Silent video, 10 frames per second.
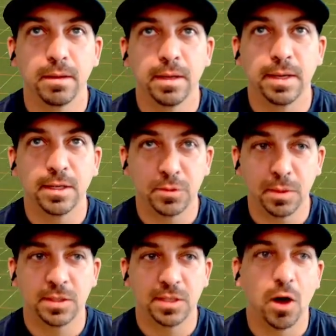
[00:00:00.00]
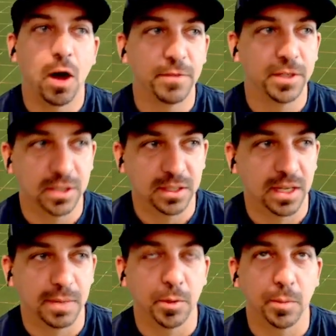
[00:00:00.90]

it's an obvious example,